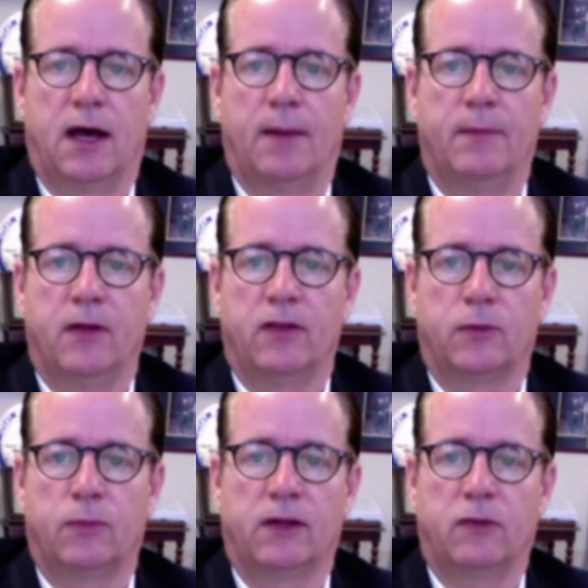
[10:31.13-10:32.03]
The
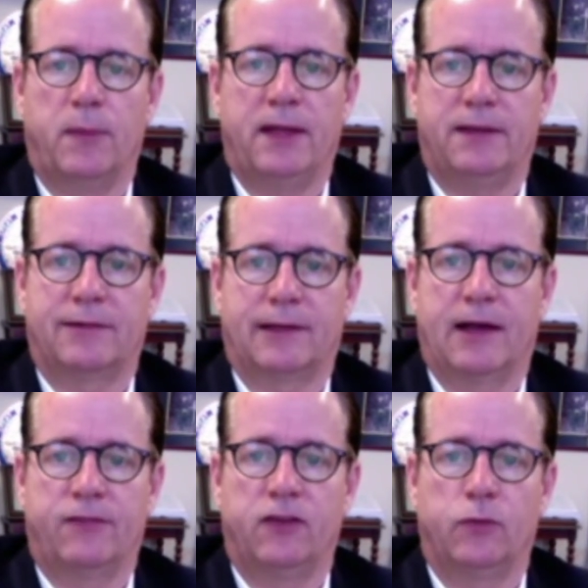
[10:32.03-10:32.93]
real debate that's
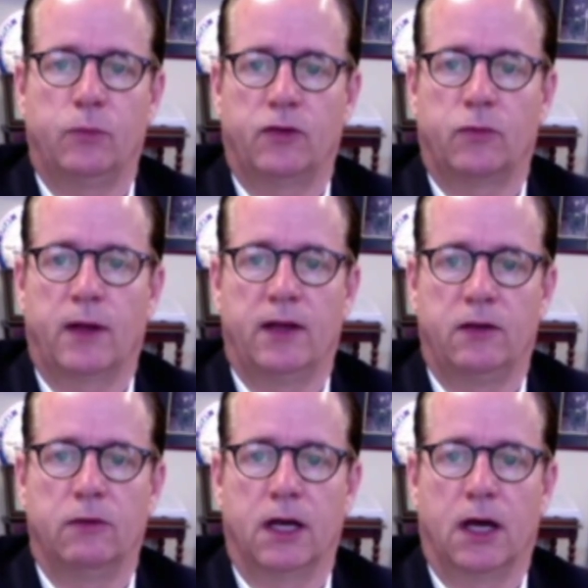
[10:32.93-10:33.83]
left is, which way do
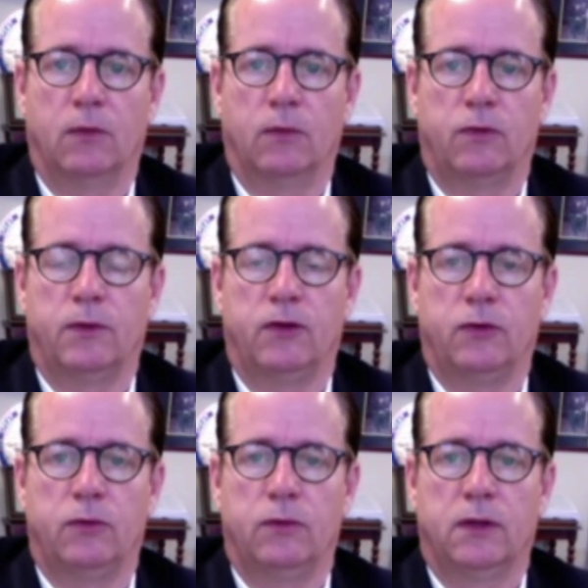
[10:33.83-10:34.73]
you go? Do
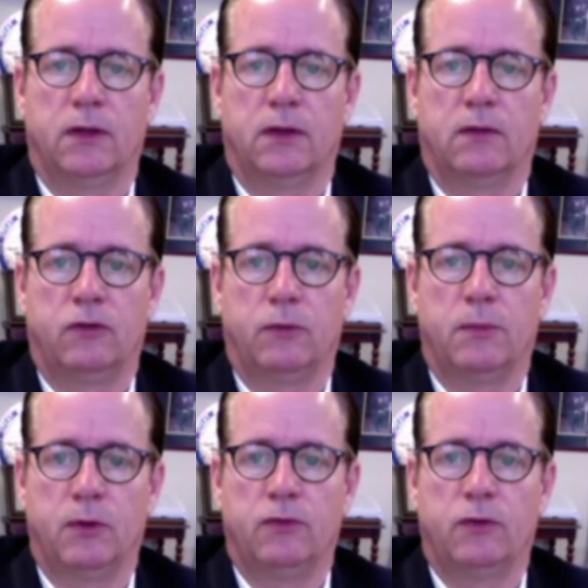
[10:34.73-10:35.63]

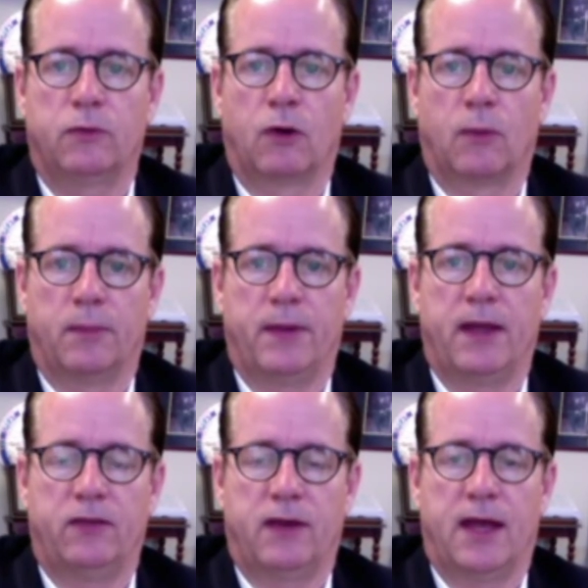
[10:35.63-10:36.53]
we move to enrollment
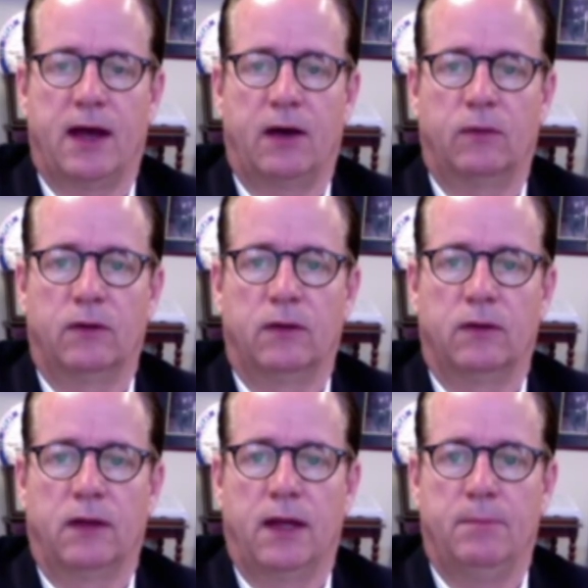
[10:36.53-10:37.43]
based now
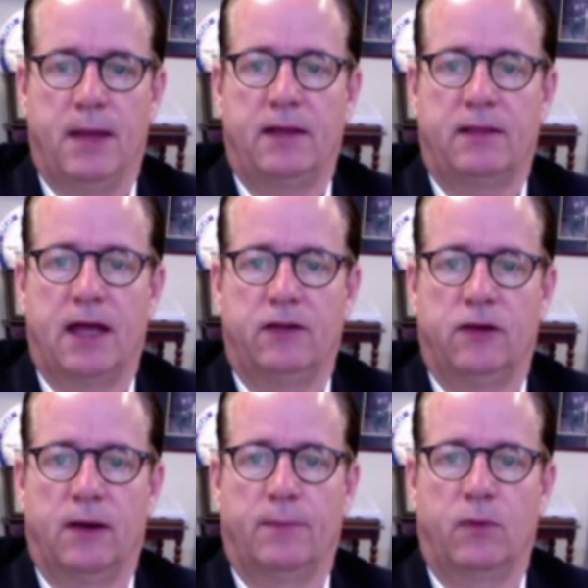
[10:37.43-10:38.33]
and make that
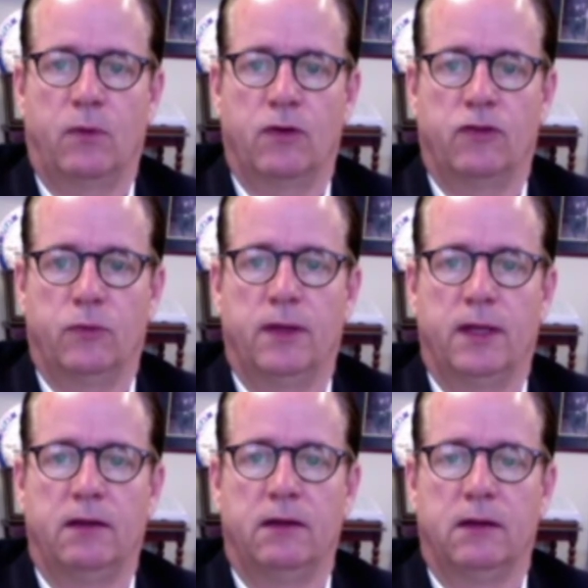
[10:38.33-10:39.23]
jump, or do
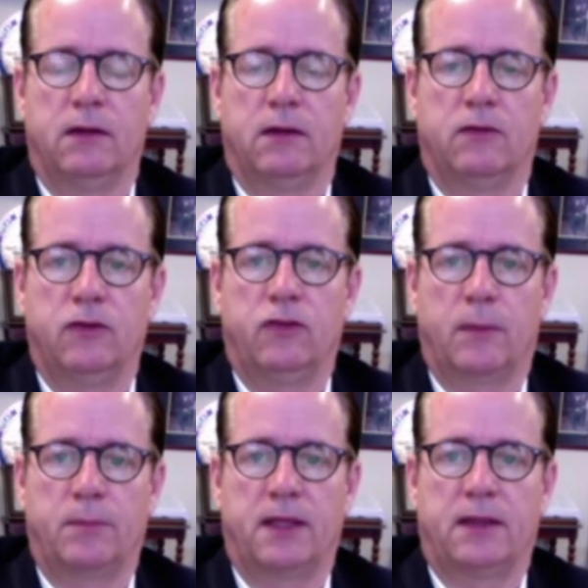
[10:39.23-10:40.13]
we do
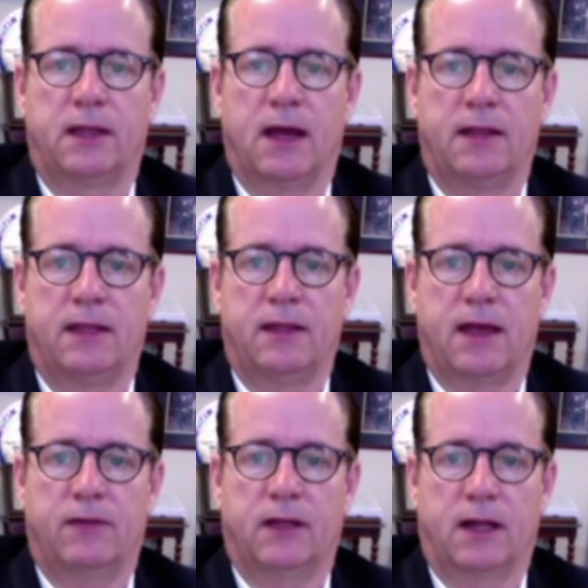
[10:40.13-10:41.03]
something that I think
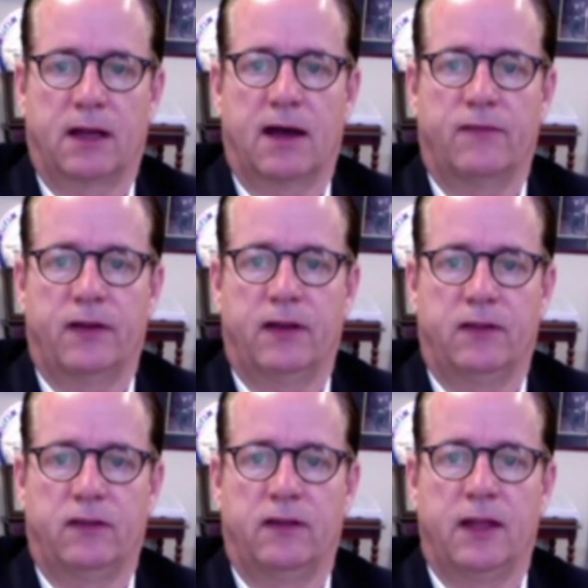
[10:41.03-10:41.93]
they have a lot of
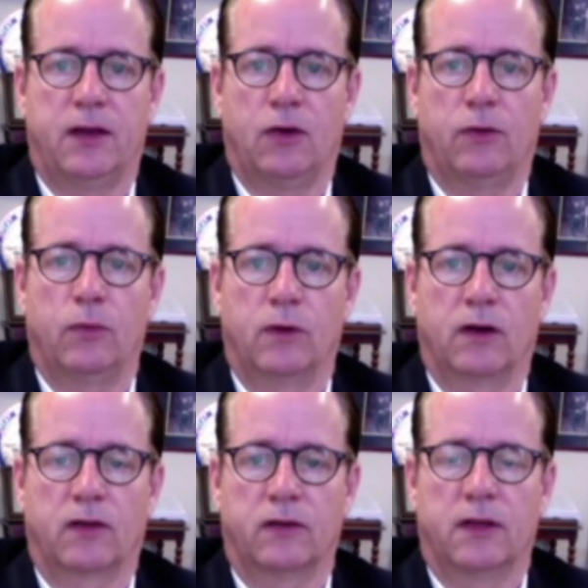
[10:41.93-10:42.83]
confidence in, they know that
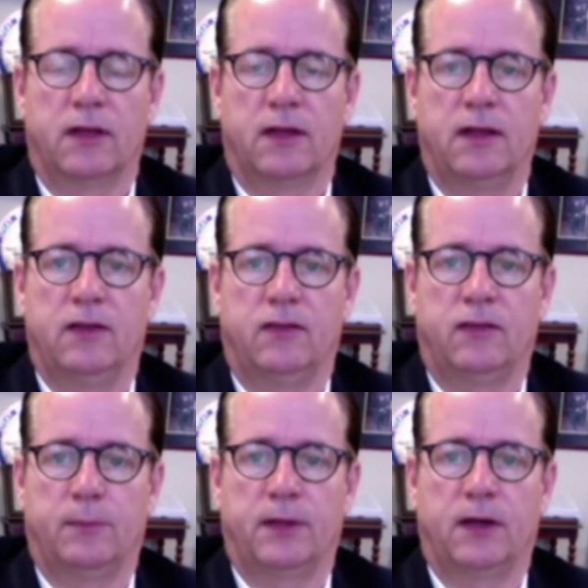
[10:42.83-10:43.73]
works, is
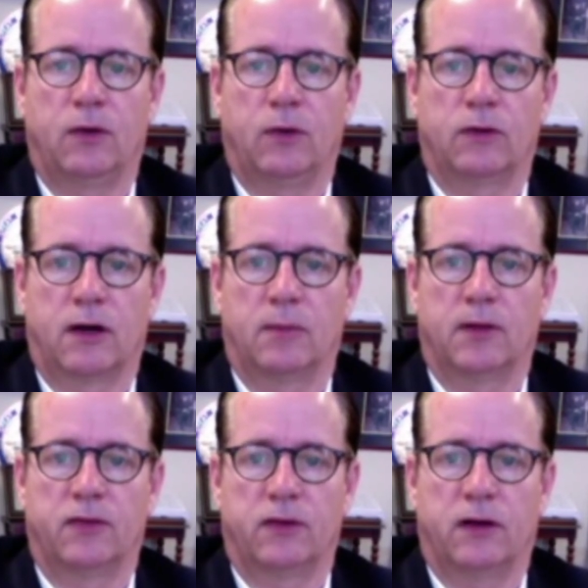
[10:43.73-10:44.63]
simply a hold
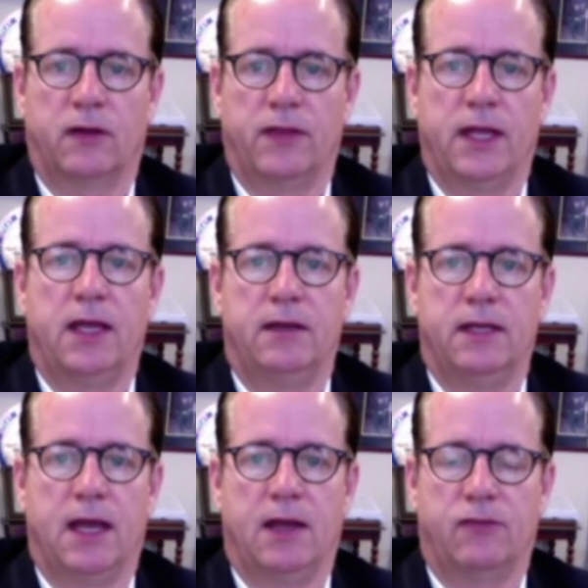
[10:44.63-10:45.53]
harmless on the
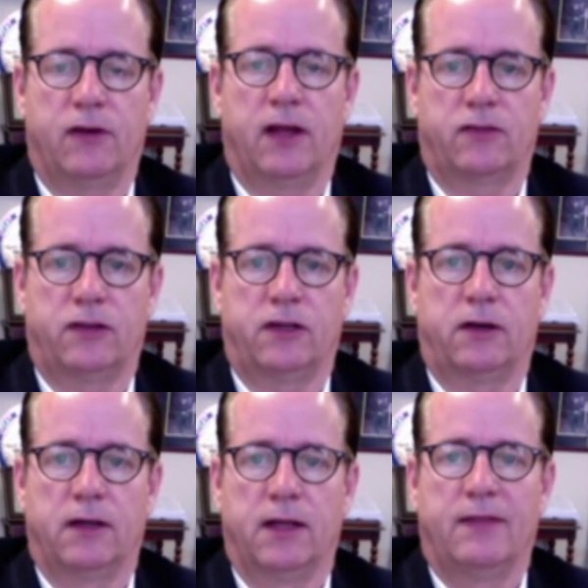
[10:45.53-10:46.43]
ADA for next
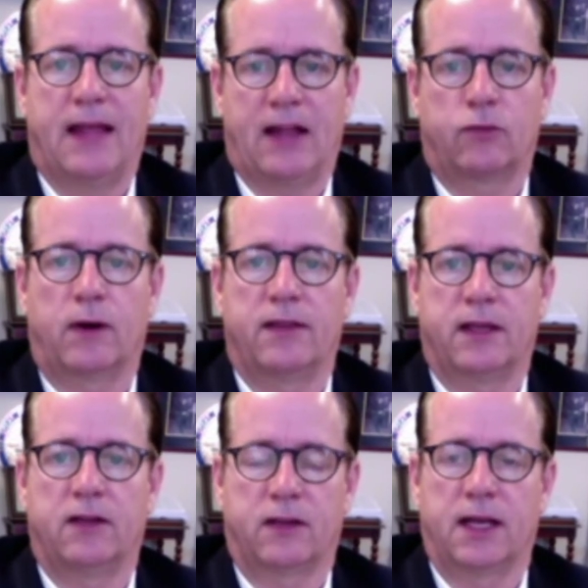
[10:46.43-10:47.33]
year? That's where I
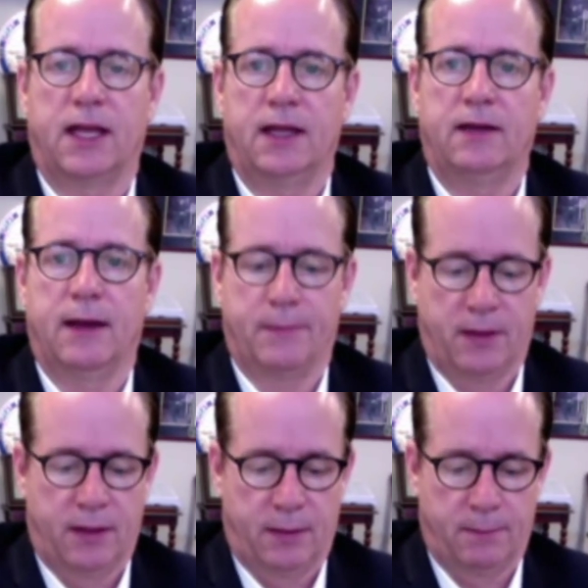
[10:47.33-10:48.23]
think it's going to end up.
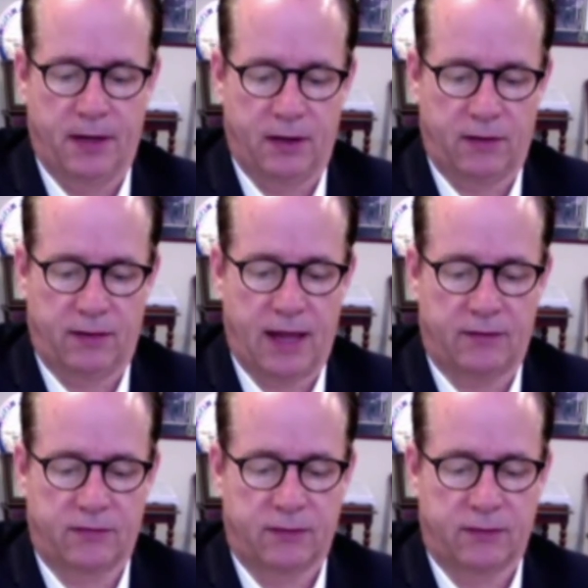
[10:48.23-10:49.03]
But I